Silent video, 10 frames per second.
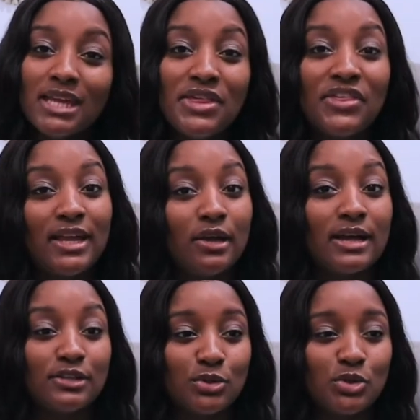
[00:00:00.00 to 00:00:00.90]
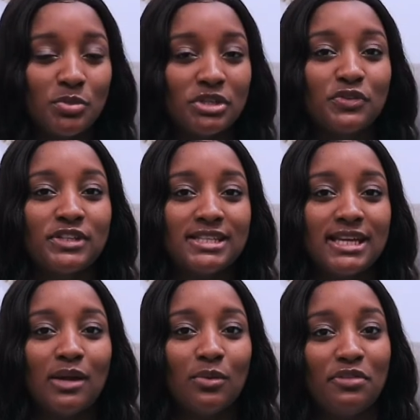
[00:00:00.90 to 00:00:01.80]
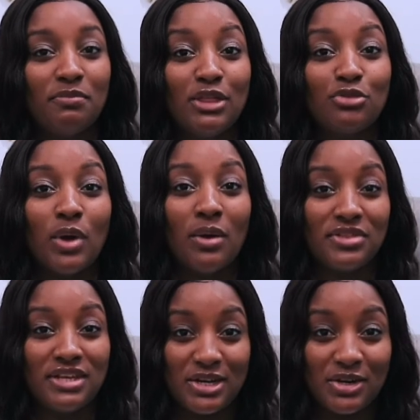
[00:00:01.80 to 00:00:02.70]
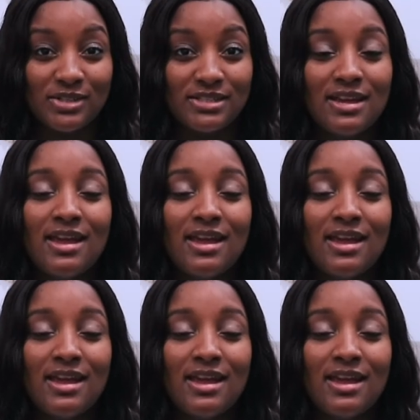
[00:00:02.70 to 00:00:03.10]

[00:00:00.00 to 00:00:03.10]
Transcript: Thank you guys so so much for sticking with me throughout the years.